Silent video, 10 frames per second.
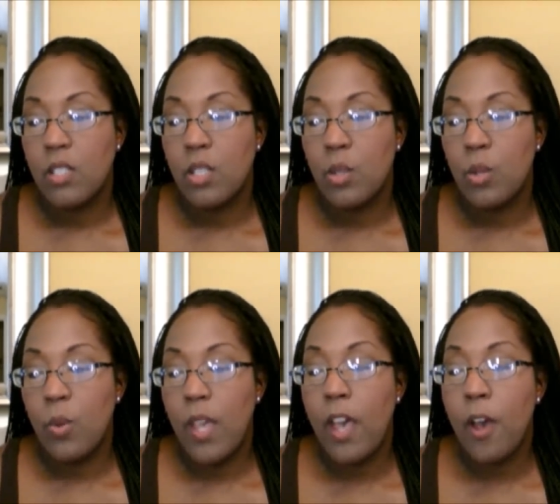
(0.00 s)

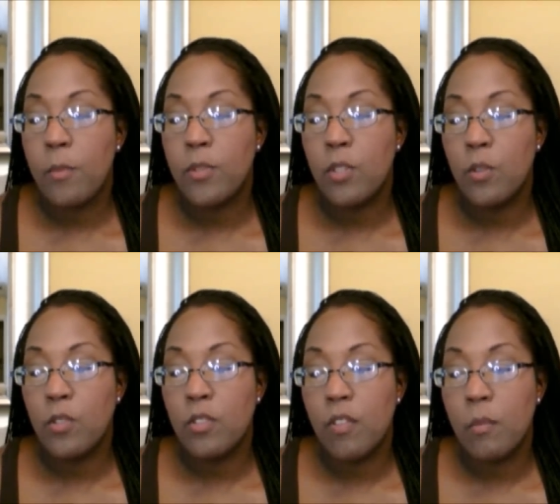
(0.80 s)
to help
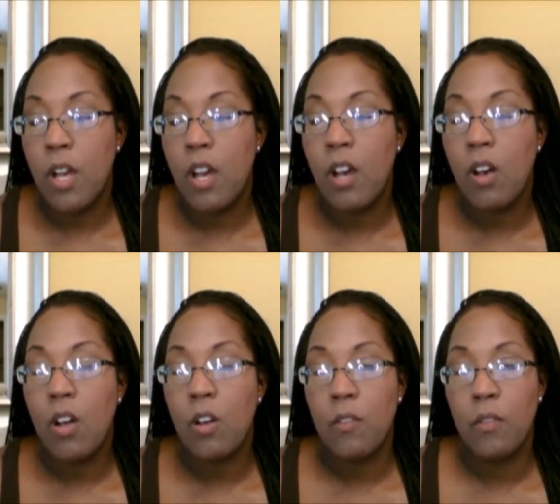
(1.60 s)
students from
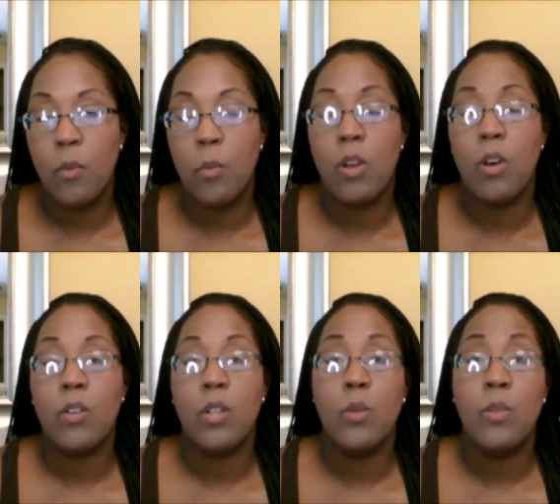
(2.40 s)
all over the
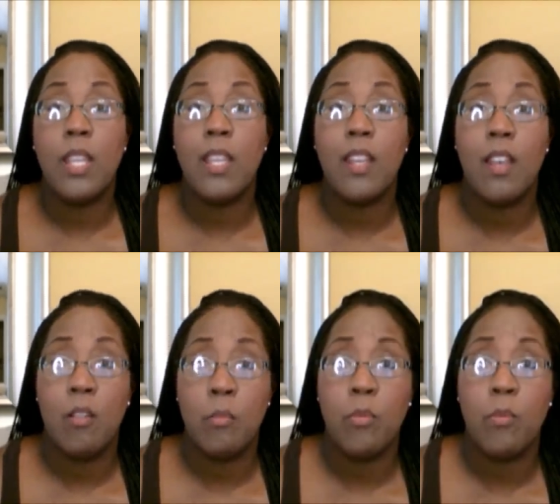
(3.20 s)
world who need
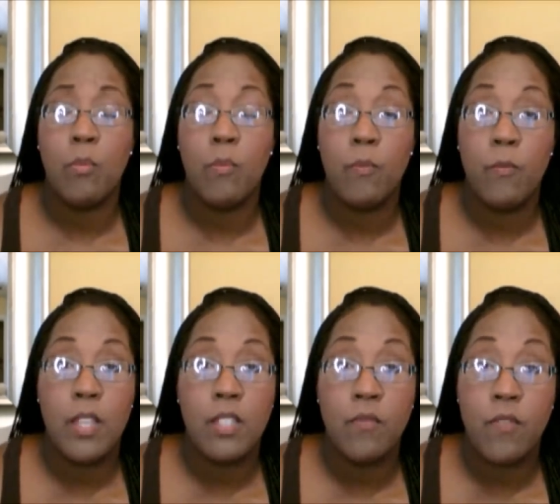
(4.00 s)
help
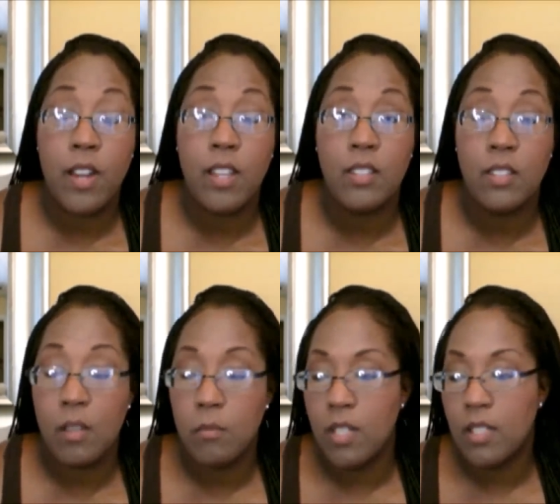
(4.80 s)
in various
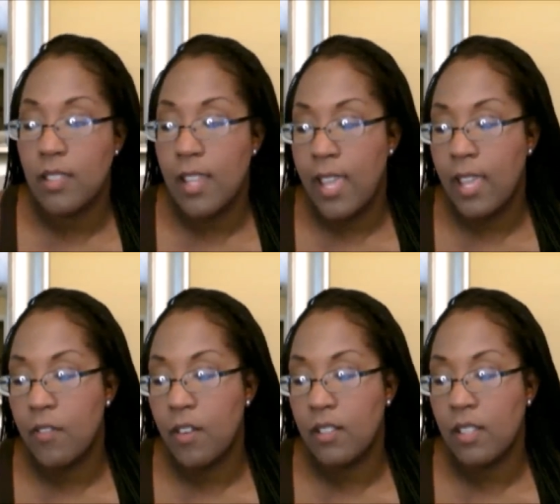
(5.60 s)
subjects,
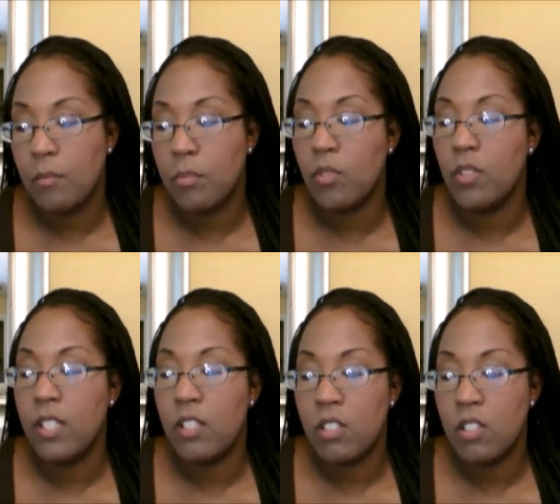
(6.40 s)
like, for example,
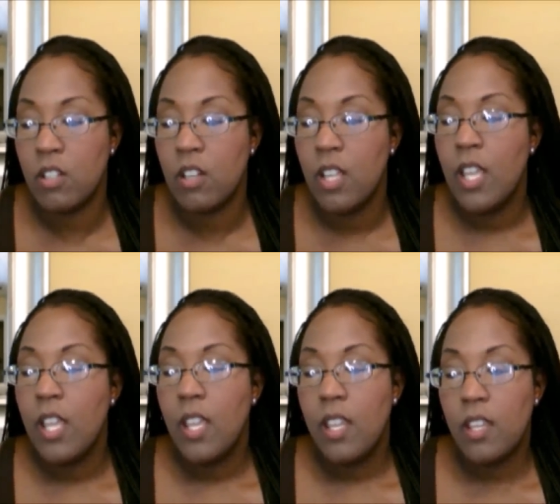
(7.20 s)
literature,
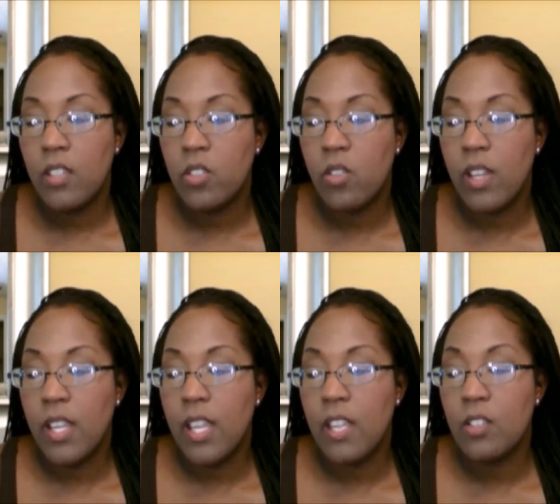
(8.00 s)

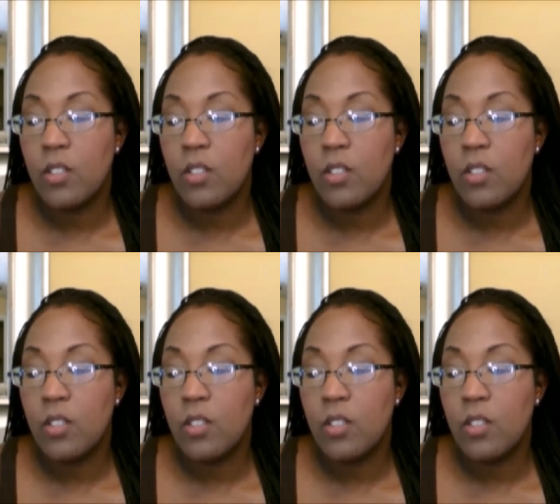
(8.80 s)
history, and